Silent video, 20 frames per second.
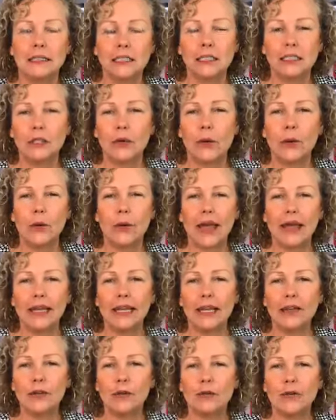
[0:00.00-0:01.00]
So,
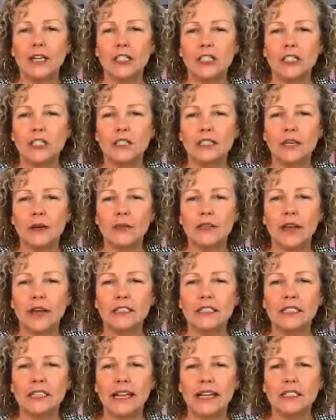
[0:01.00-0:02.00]
any other questions out
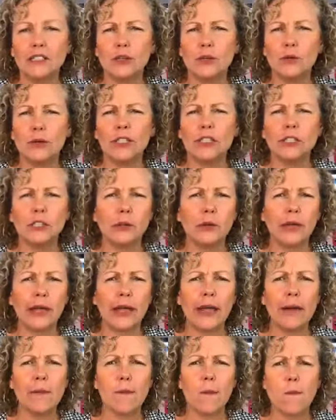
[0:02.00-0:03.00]
there? Did I answer the question
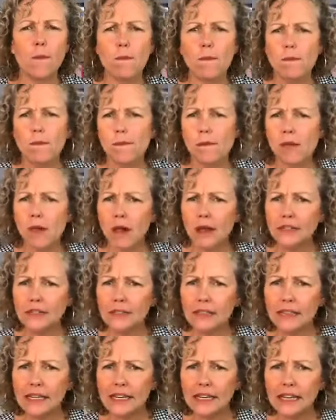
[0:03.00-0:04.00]
okay?
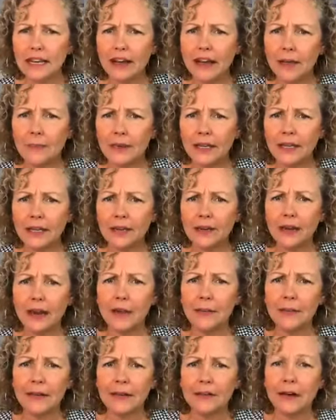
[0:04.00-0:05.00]
Selena, I'm
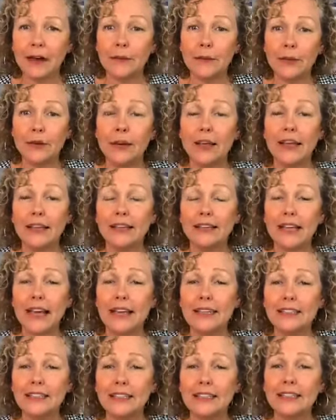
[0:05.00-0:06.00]
here.
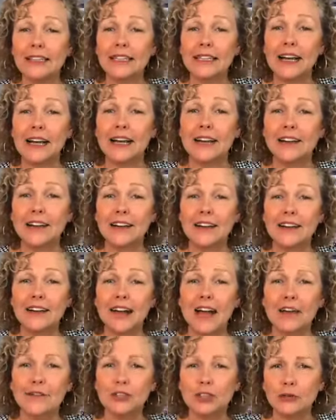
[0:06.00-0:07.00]
Yay, Selena.
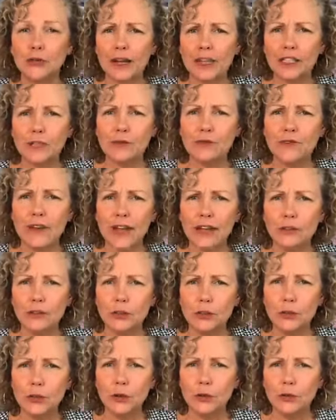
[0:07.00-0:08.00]
I was trying to invite you
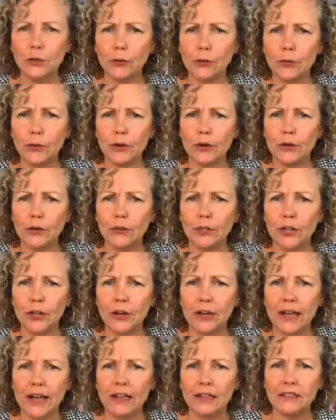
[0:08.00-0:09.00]
to a group
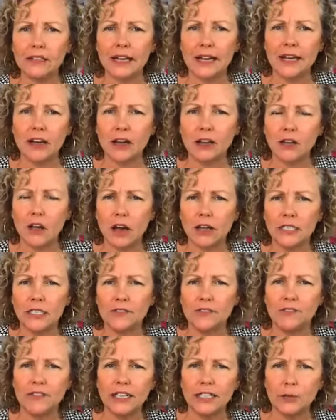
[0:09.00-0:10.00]
earlier, and I got locked
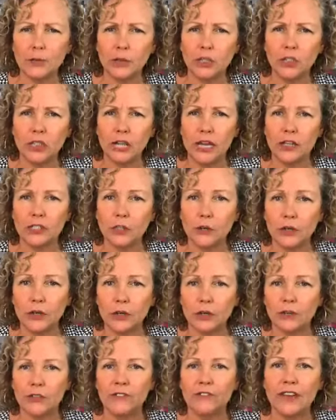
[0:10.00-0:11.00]
in Facebook jail, so I
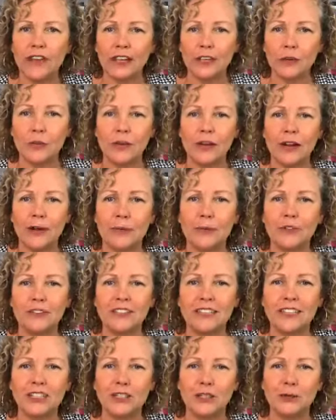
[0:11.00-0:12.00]
couldn't invite you, but I will
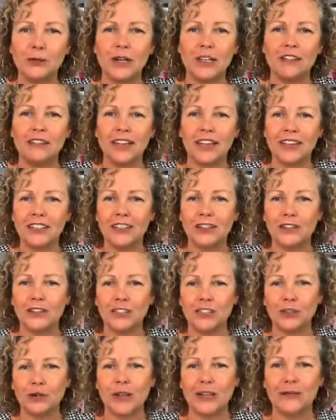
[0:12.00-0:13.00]
send you a link. You
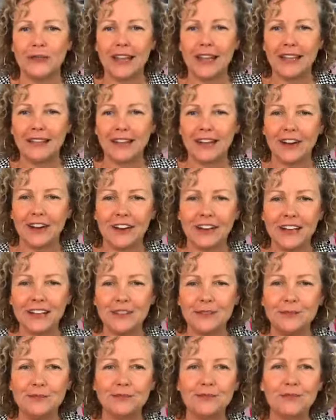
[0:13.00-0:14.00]
can join. Hey,
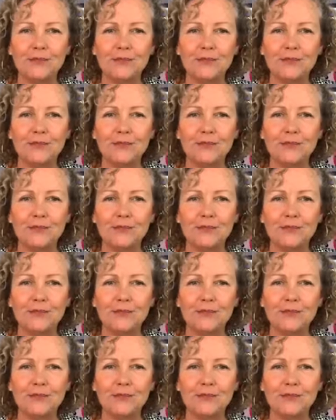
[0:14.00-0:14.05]
Larry.